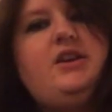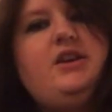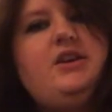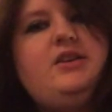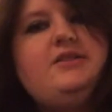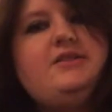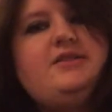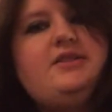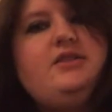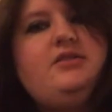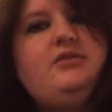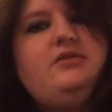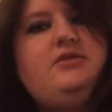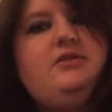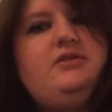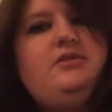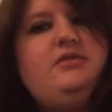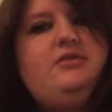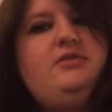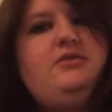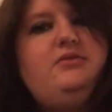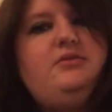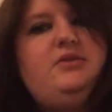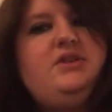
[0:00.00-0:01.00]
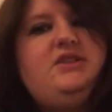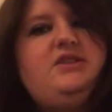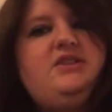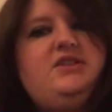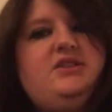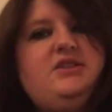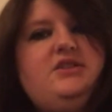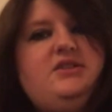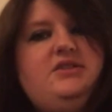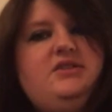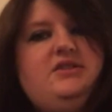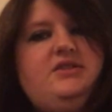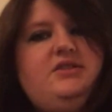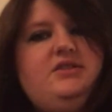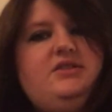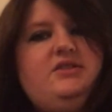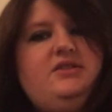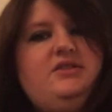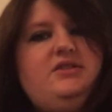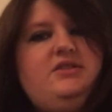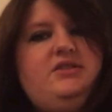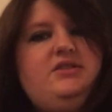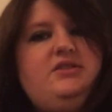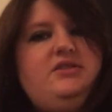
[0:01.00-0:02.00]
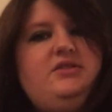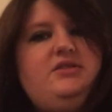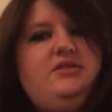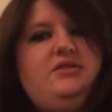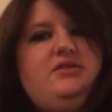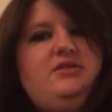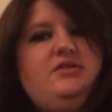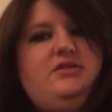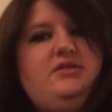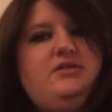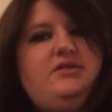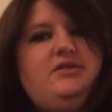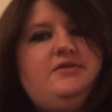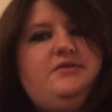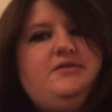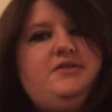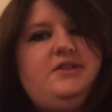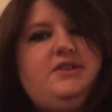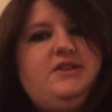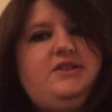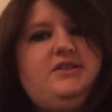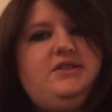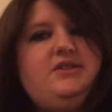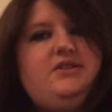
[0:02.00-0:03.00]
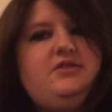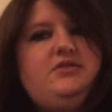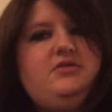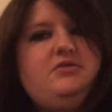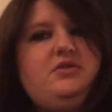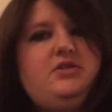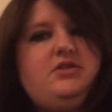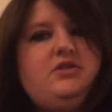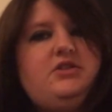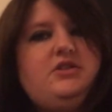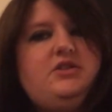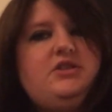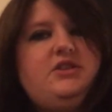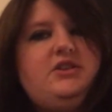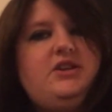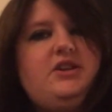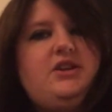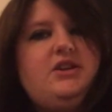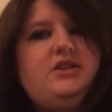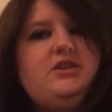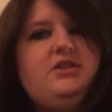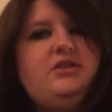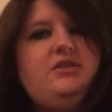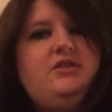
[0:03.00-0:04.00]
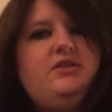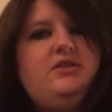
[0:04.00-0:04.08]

Cake Sow. which I finished into a cushion again.